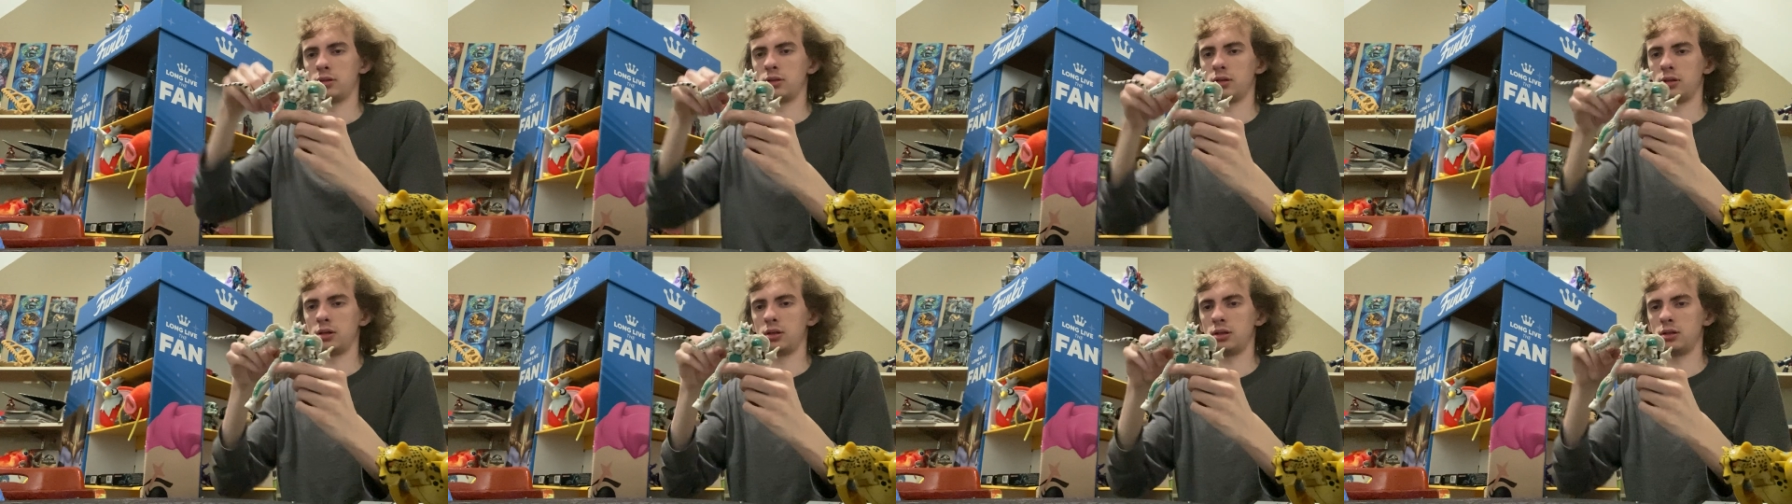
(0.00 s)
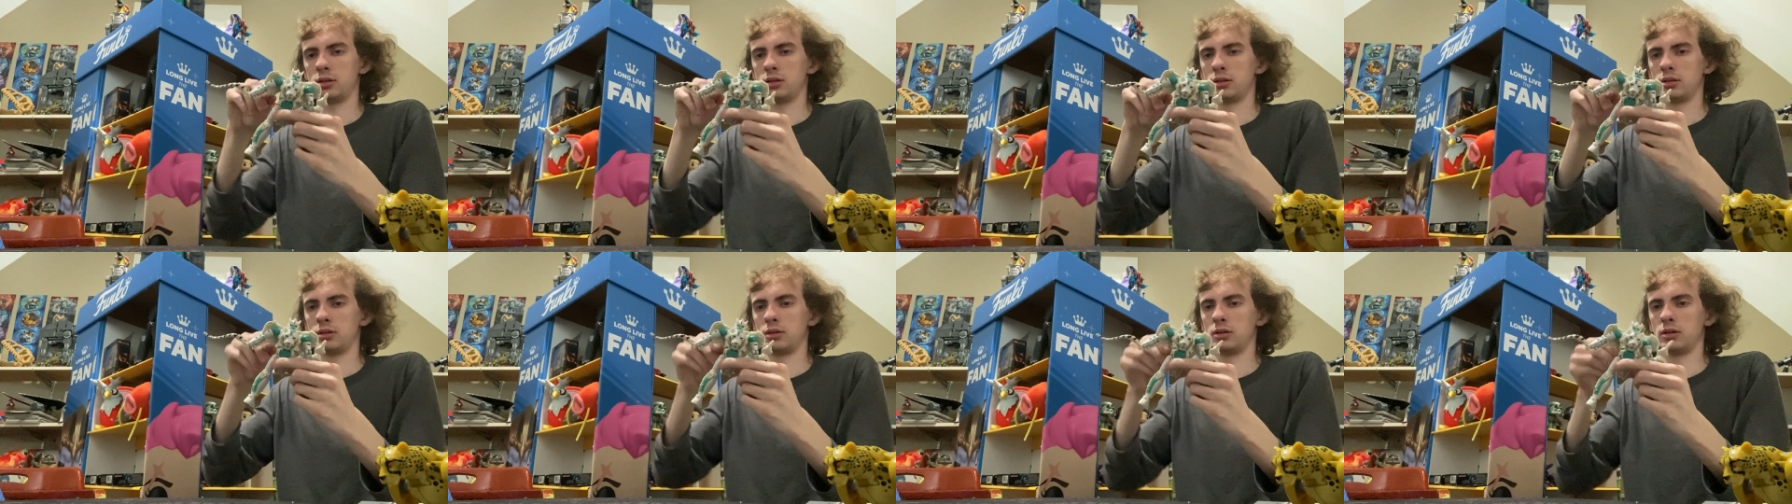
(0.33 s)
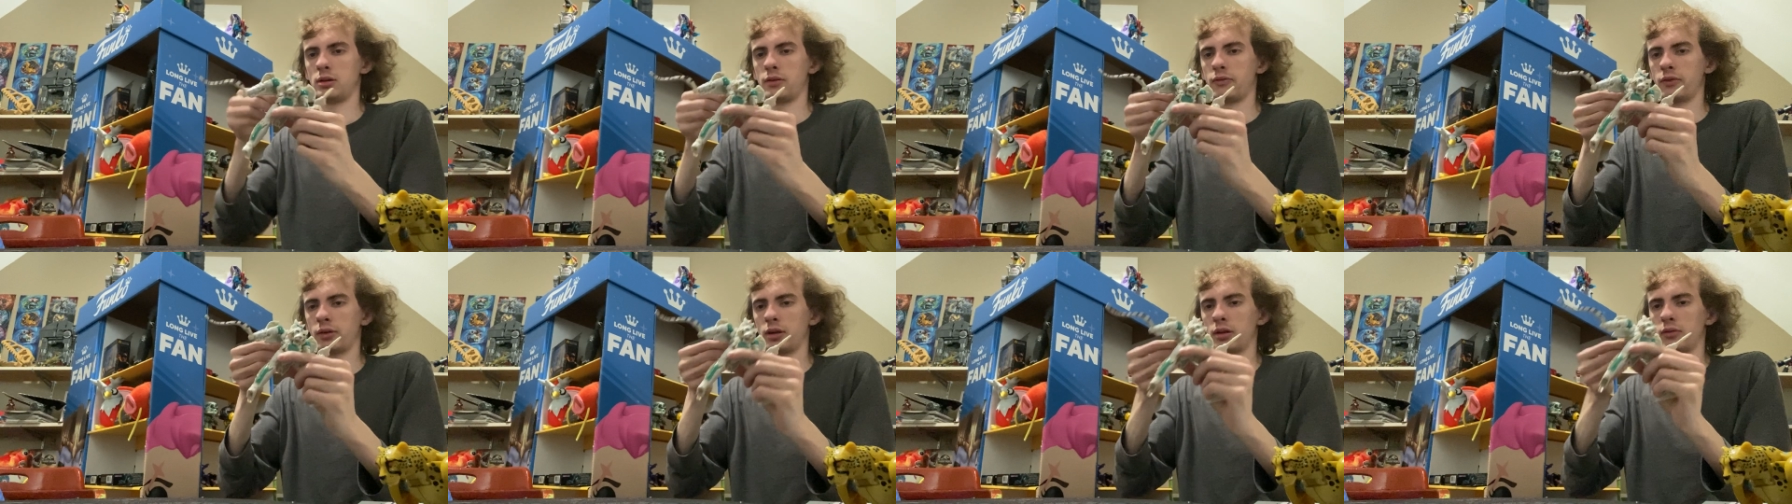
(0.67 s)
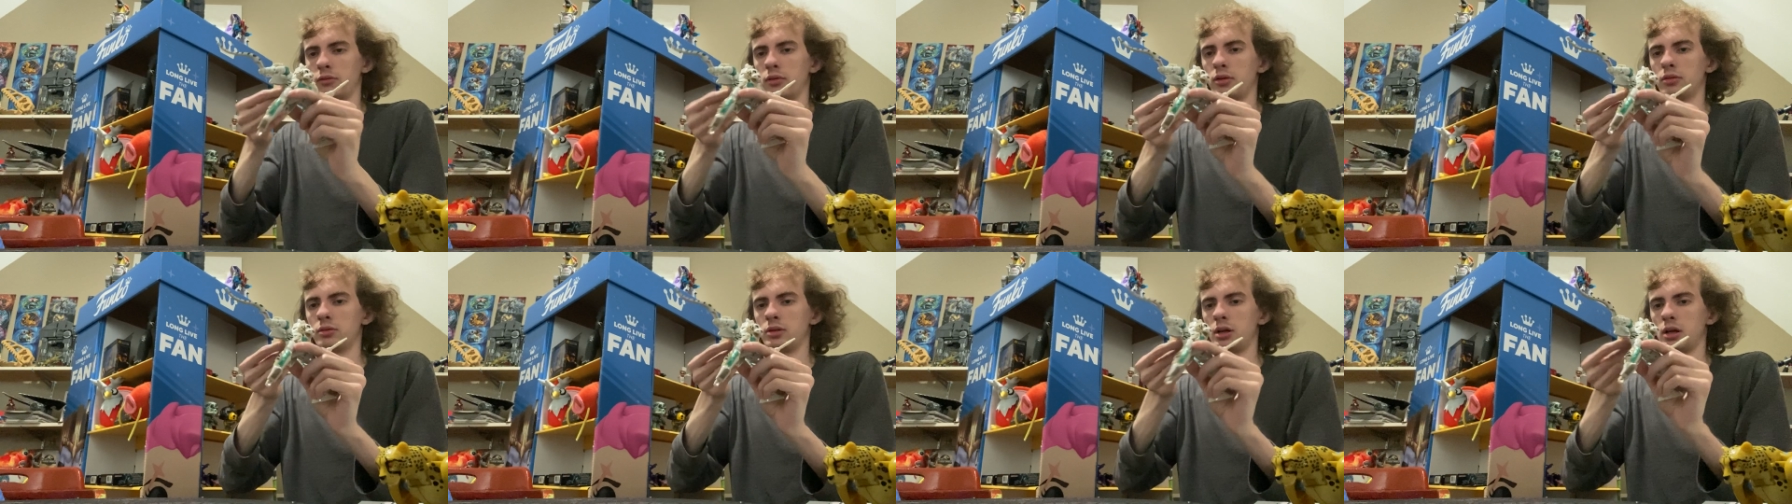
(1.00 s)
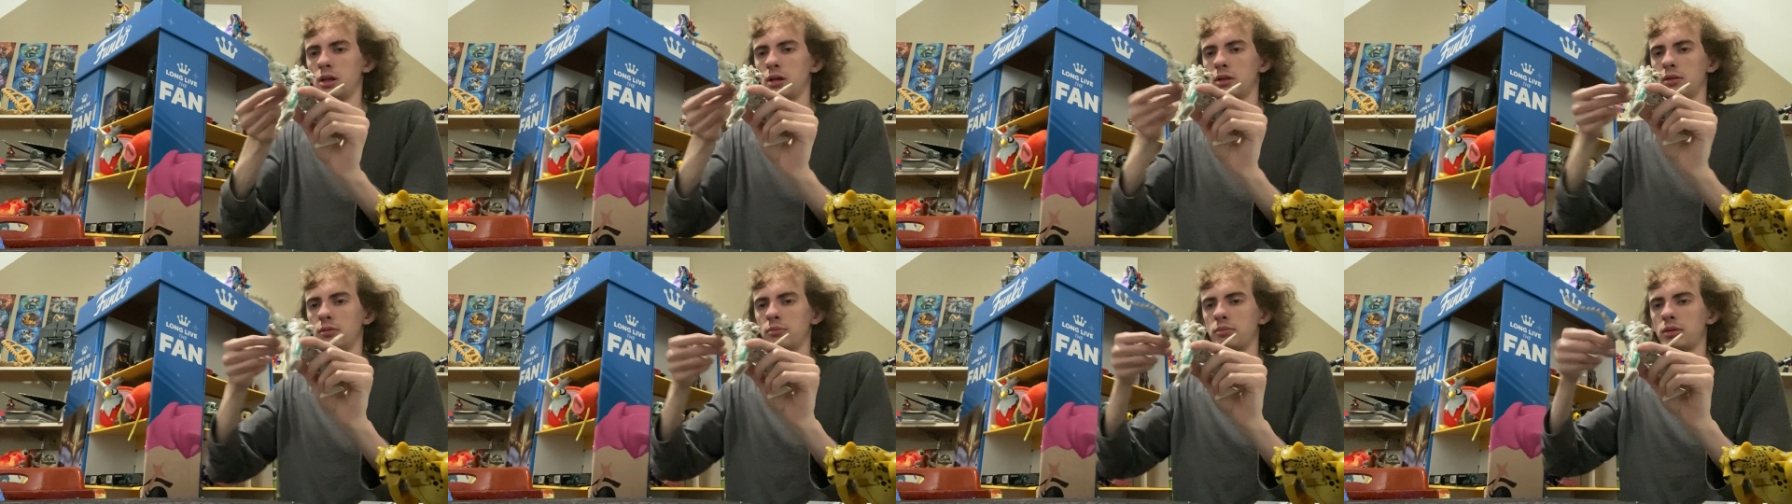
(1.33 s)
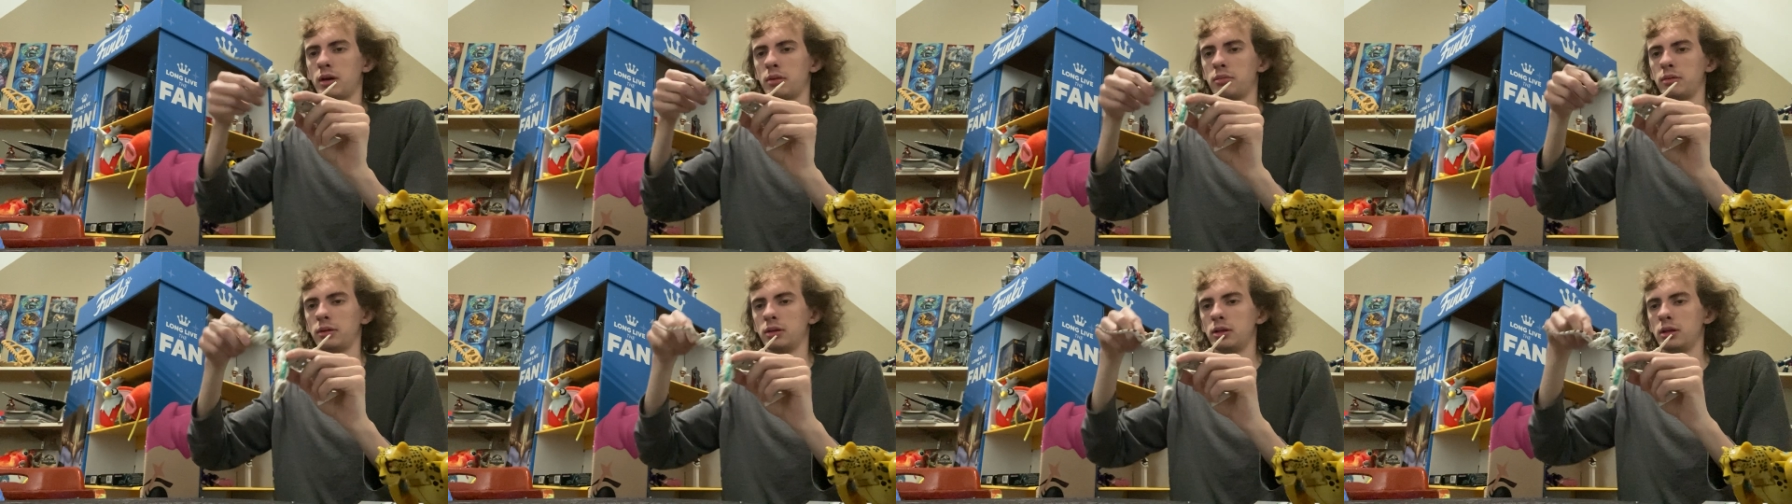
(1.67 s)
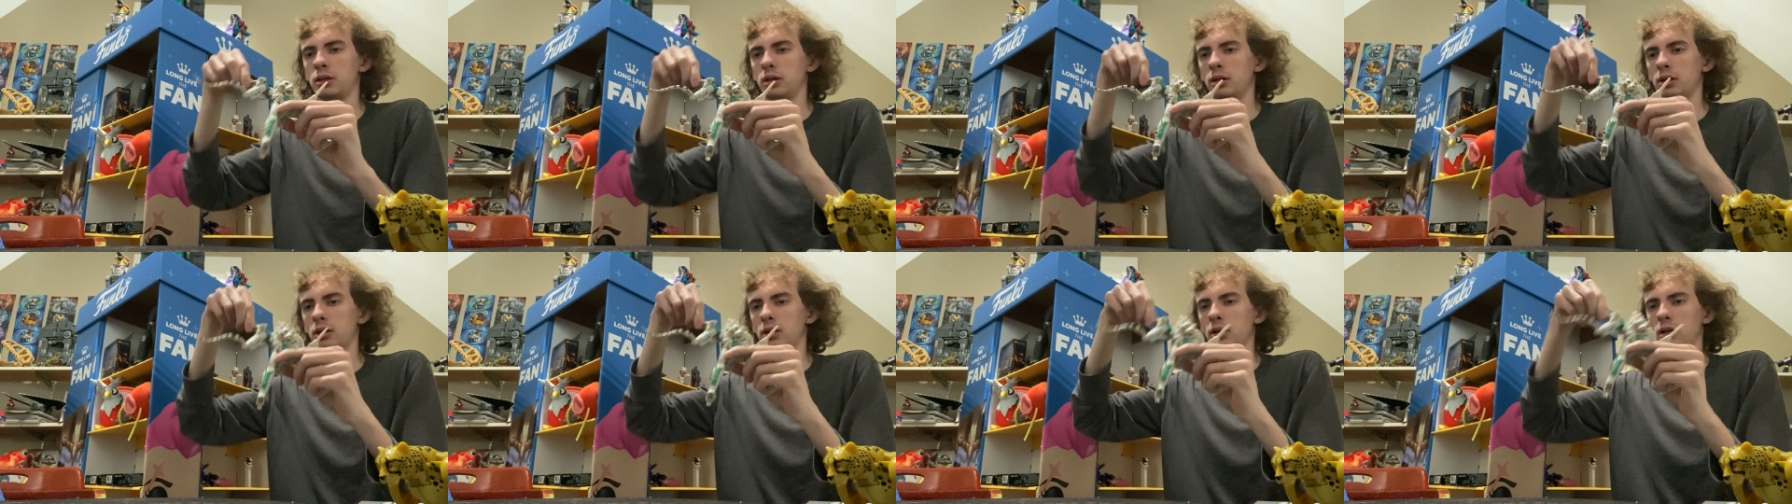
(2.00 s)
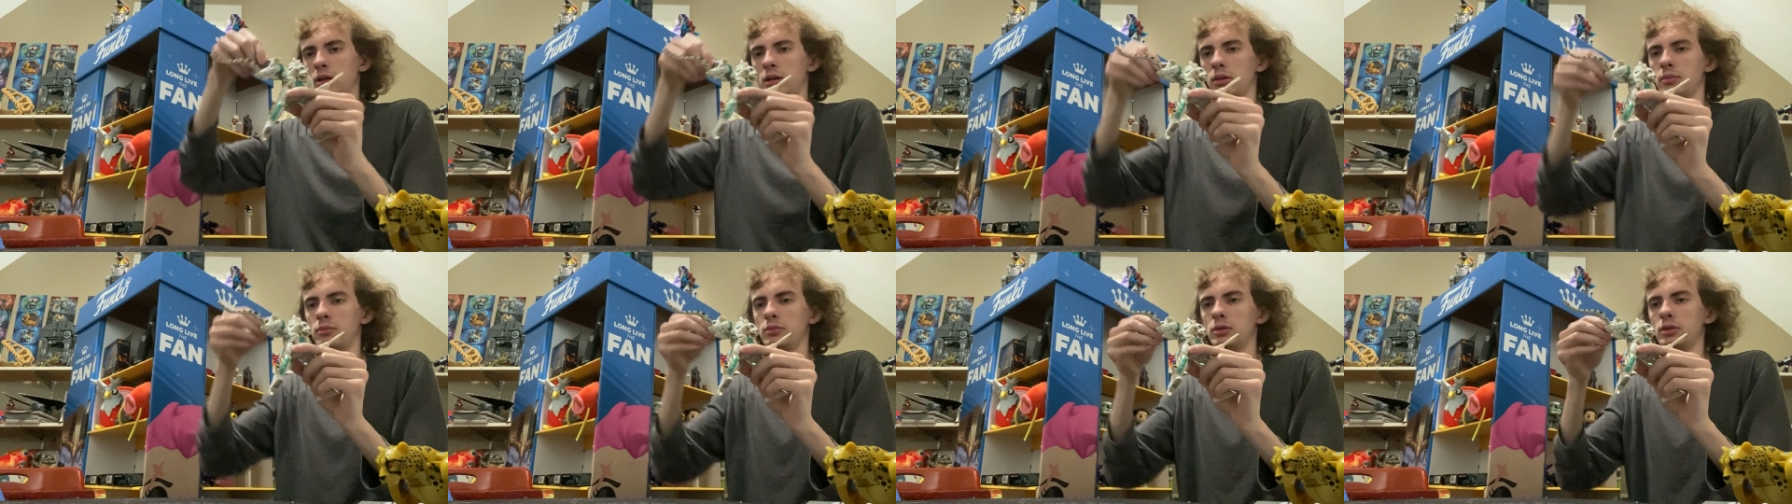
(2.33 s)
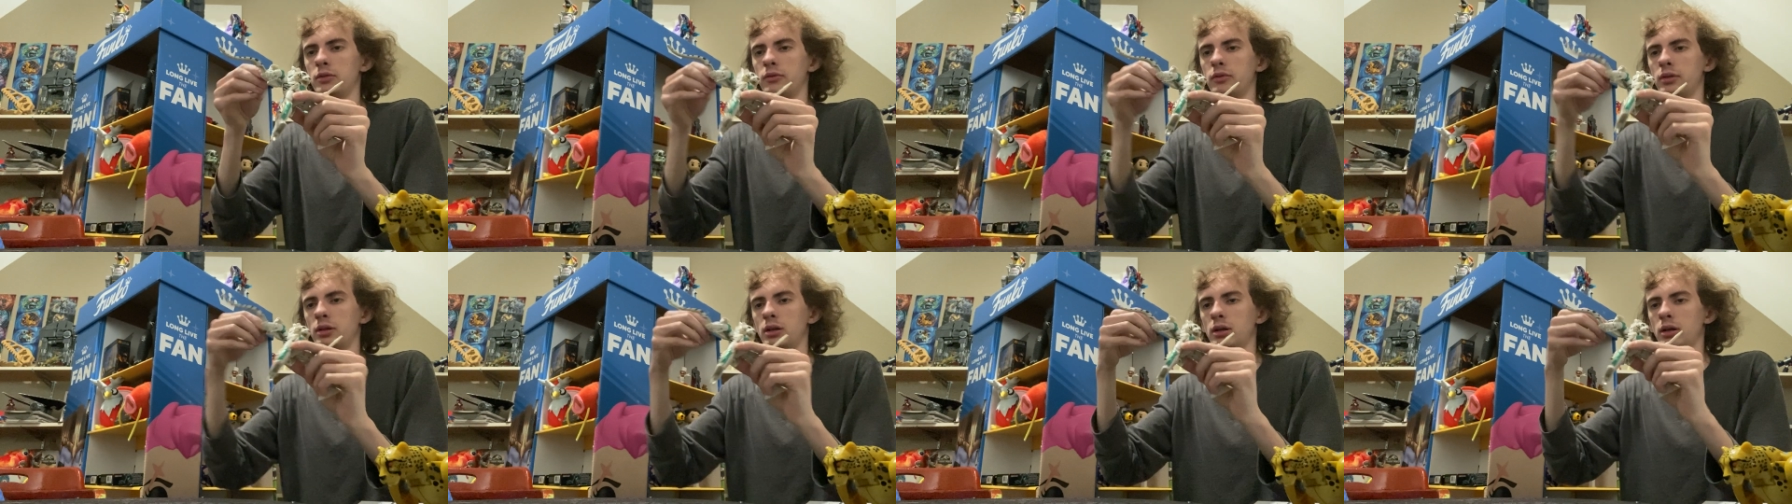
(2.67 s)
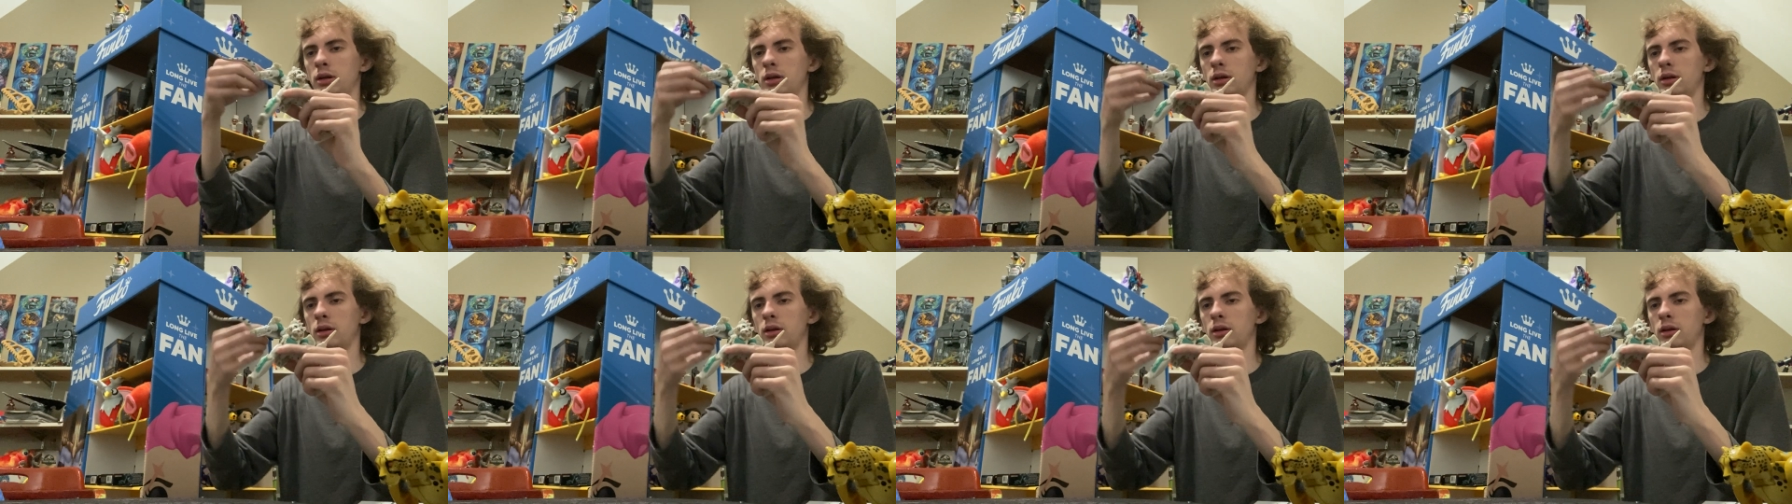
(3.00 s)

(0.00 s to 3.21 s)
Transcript: his, if I could rotate it properly, I can move it